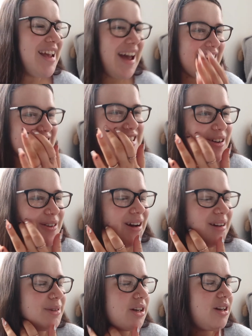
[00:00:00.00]
yeah so
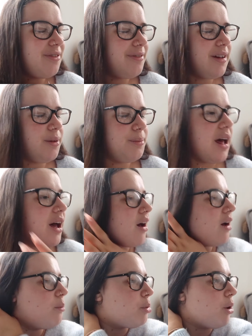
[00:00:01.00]
I'm gonna film
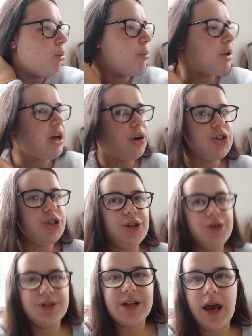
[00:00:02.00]
that probably on
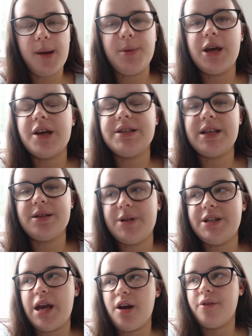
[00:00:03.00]
Tuesday because that's my
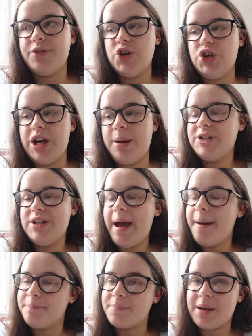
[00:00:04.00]
day off the gym so
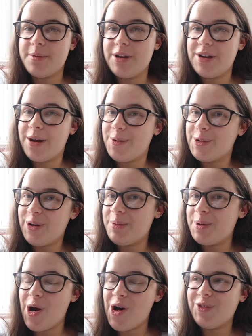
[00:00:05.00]
yeah I'm gonna go and grab
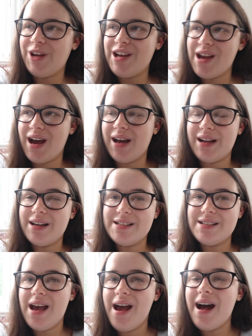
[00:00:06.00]
a coffee
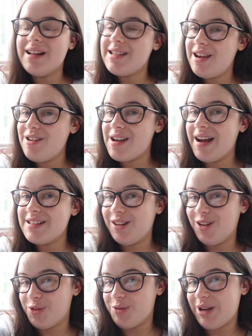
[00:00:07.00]
and I'll take you guys
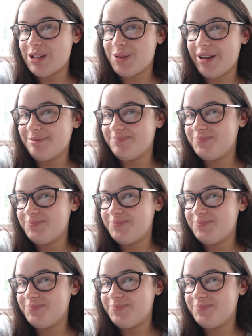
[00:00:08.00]
along with me as well